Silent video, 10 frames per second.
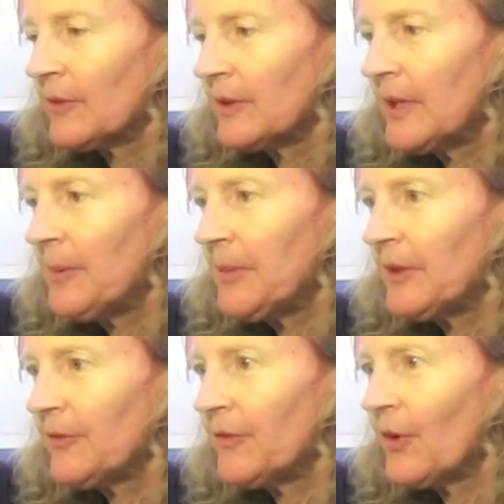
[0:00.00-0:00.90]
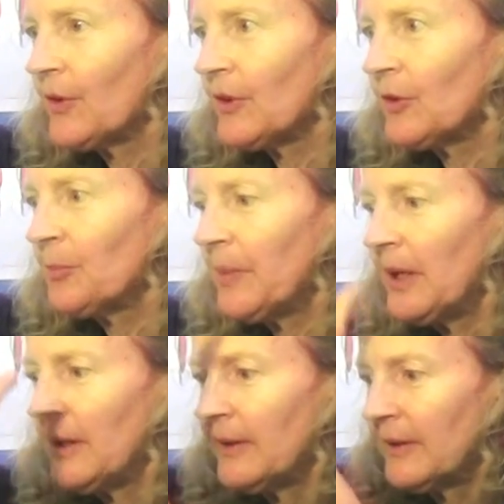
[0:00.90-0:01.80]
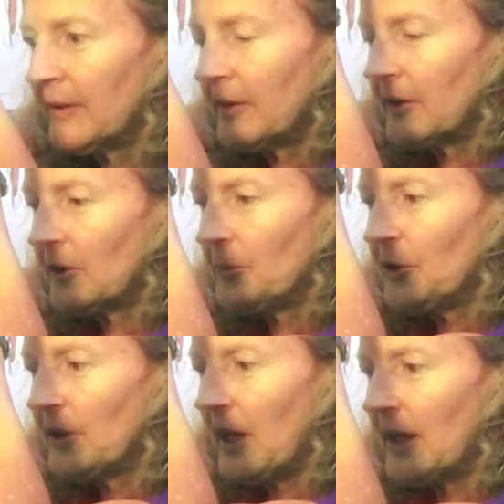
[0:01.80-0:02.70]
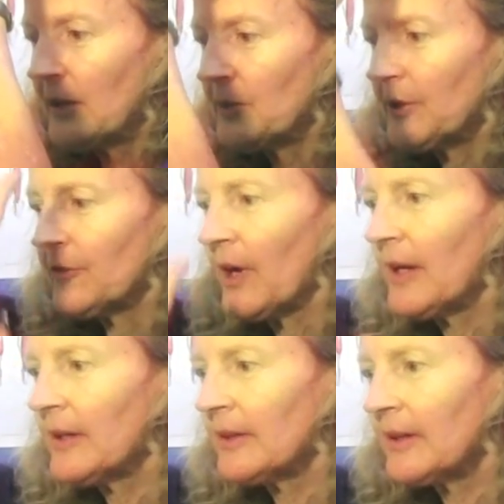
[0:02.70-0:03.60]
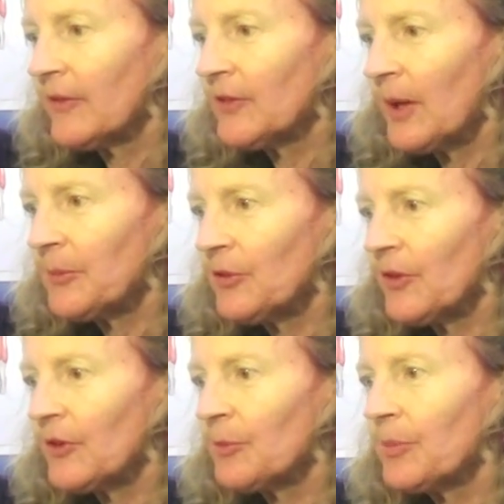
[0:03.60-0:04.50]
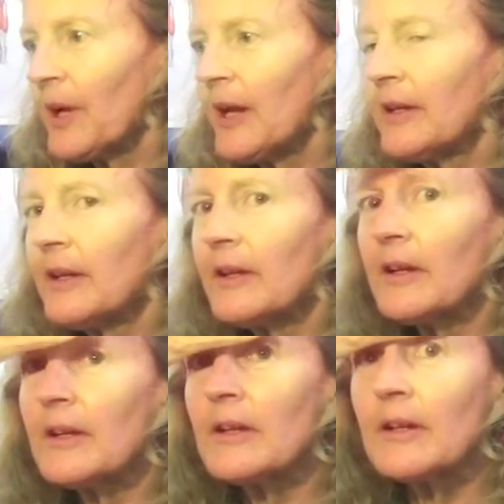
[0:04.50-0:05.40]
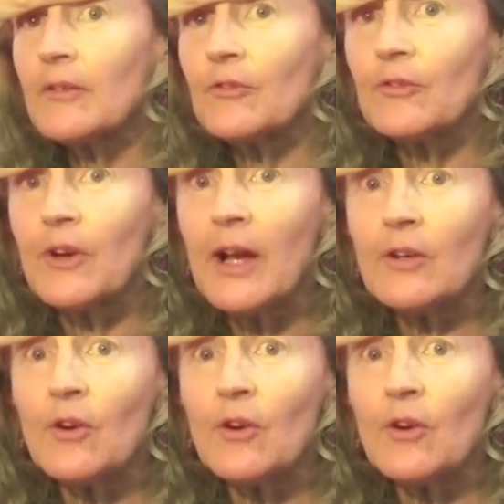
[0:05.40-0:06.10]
keeping the focus being communicating with the right and left hemisphere of the brain. Right